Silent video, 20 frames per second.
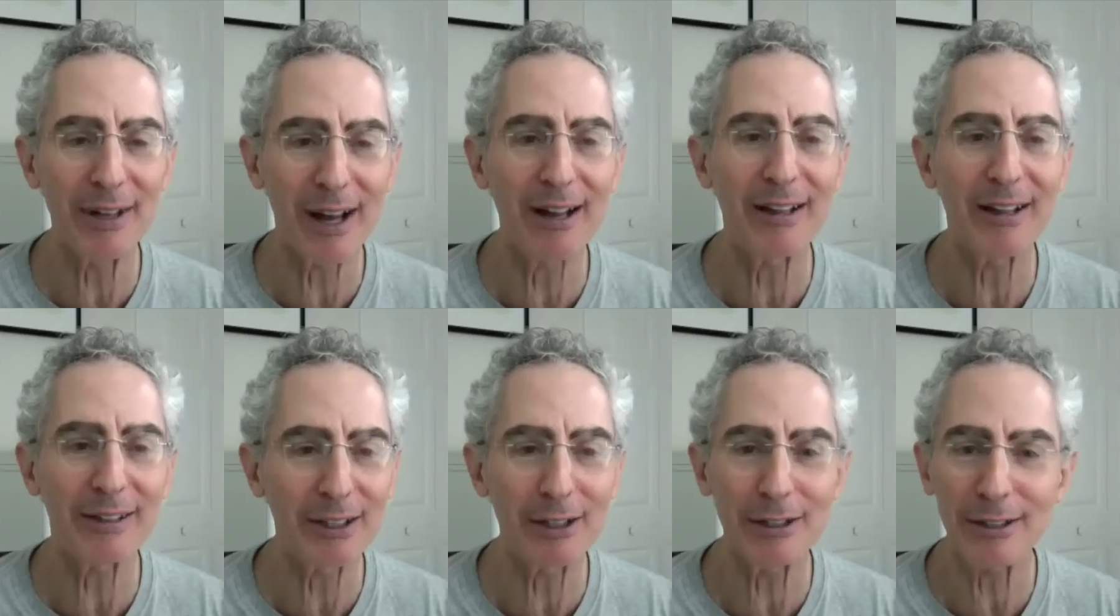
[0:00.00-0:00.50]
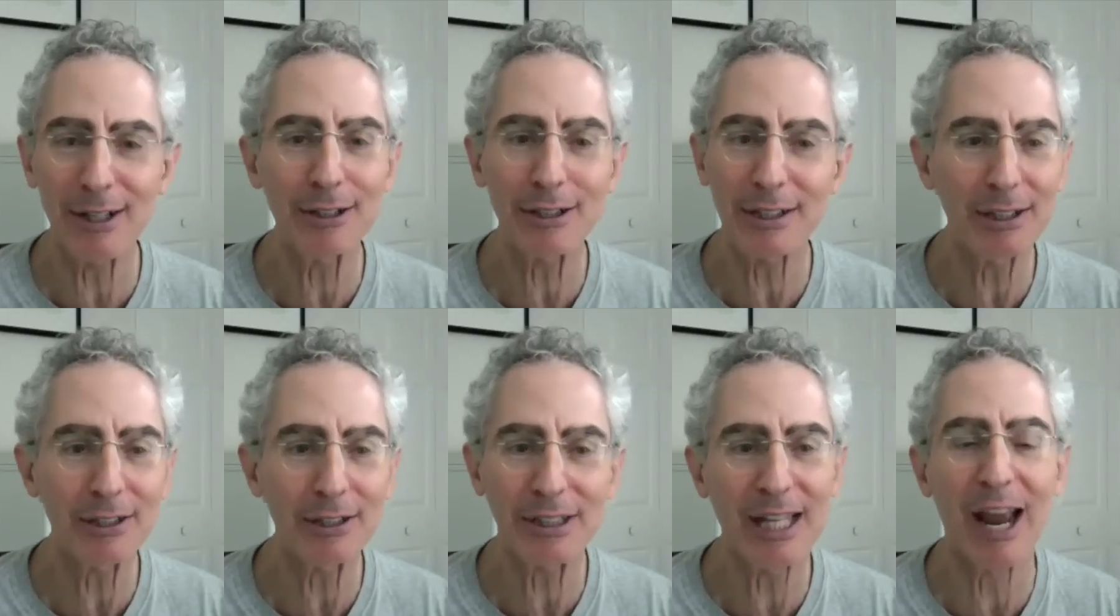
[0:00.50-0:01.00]
Uh, they're, they're I
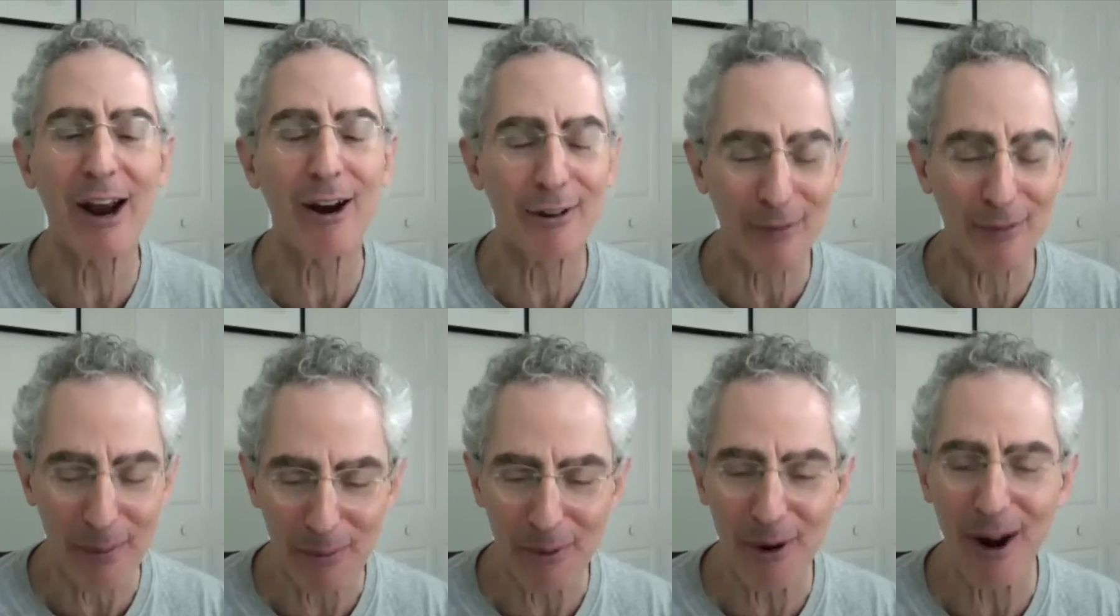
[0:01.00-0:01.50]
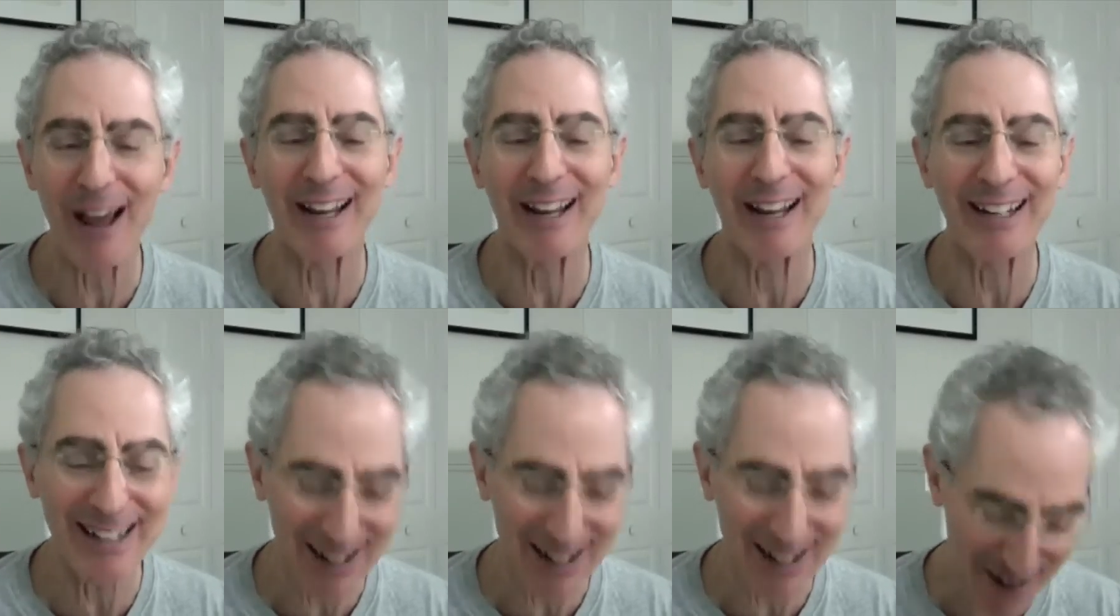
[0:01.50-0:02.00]
put their principal them, right?
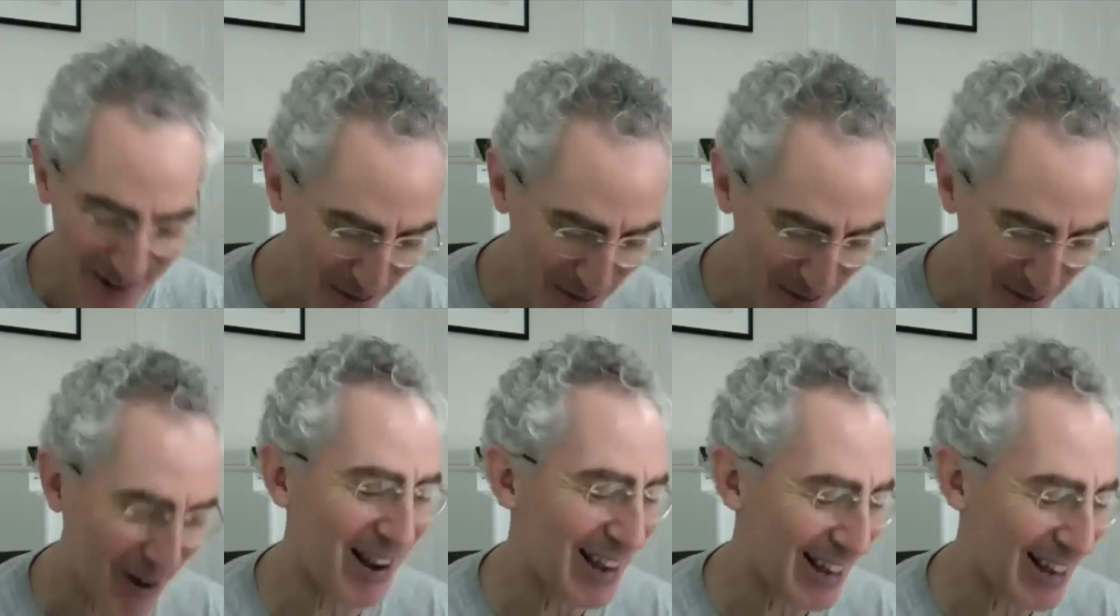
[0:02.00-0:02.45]
right. Put them right